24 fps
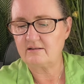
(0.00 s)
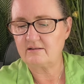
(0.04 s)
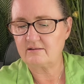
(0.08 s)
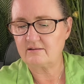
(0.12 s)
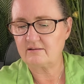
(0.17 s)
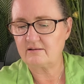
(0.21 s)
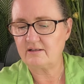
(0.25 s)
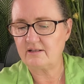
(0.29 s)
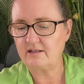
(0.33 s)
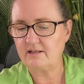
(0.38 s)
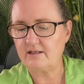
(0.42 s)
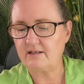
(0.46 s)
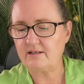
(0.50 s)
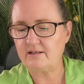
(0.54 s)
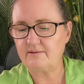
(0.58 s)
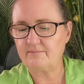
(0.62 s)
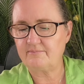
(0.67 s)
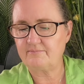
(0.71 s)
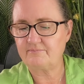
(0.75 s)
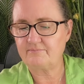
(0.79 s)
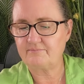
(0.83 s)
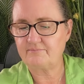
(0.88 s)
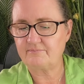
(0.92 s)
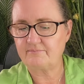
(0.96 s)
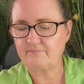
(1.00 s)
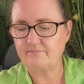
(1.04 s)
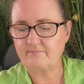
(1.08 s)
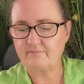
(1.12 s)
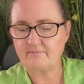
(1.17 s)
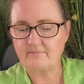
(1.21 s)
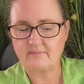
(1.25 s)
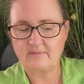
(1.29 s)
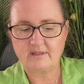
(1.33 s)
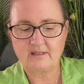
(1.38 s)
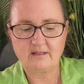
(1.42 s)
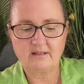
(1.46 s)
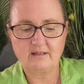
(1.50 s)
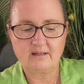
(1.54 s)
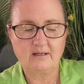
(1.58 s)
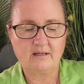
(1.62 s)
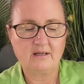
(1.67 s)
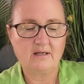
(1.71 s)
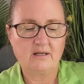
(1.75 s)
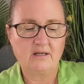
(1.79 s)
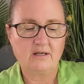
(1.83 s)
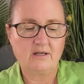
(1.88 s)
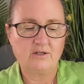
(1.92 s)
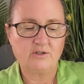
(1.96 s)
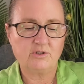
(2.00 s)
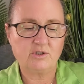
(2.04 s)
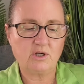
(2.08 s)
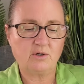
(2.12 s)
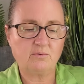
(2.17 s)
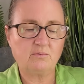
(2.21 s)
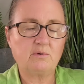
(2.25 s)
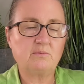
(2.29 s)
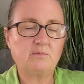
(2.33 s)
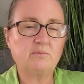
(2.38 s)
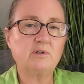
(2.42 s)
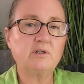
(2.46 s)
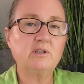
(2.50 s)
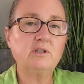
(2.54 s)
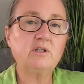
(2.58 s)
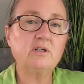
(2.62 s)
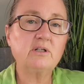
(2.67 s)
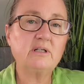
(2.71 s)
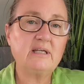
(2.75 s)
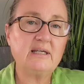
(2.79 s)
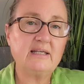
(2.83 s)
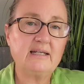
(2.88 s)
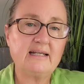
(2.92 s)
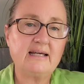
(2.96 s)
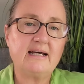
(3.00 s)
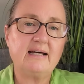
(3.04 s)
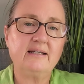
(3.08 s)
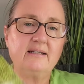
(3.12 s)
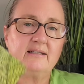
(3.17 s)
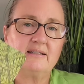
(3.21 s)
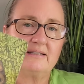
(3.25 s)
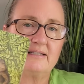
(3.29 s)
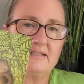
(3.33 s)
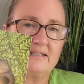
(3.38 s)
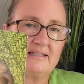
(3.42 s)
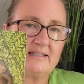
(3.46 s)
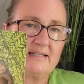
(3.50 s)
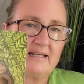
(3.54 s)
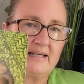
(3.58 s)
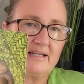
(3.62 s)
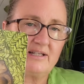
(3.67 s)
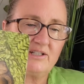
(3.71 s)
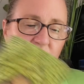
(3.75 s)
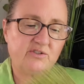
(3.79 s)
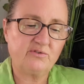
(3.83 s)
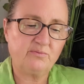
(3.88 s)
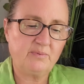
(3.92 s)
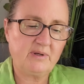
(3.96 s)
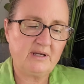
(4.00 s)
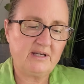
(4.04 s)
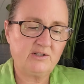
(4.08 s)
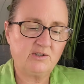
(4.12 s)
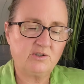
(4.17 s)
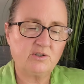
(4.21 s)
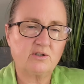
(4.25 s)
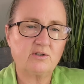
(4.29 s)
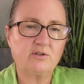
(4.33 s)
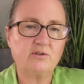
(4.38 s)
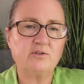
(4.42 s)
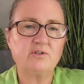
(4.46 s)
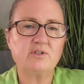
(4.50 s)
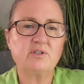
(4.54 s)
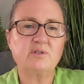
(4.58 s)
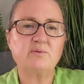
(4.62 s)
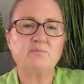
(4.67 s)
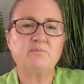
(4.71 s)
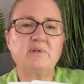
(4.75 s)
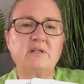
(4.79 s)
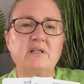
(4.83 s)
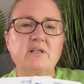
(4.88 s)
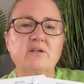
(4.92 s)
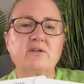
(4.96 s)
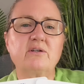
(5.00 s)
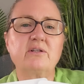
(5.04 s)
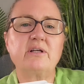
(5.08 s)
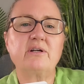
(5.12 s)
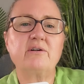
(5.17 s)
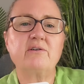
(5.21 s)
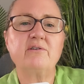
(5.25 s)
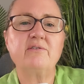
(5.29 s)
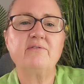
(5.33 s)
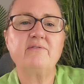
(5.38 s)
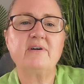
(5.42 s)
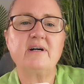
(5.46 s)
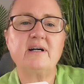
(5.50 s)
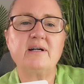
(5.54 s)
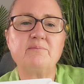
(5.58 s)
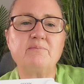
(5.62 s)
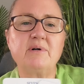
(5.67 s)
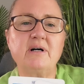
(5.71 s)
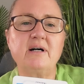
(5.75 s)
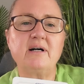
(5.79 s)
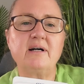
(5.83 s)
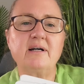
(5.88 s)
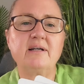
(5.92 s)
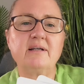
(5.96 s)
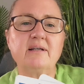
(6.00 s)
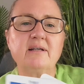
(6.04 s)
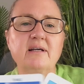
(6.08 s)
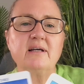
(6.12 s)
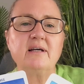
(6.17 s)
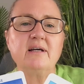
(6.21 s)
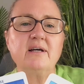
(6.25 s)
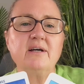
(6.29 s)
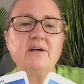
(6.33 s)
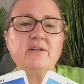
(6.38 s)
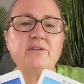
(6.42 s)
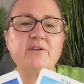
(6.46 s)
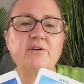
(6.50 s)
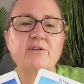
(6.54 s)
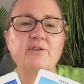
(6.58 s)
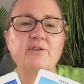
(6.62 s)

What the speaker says: Okay. So when we're looking at this Ace of Pentacles being clarified by the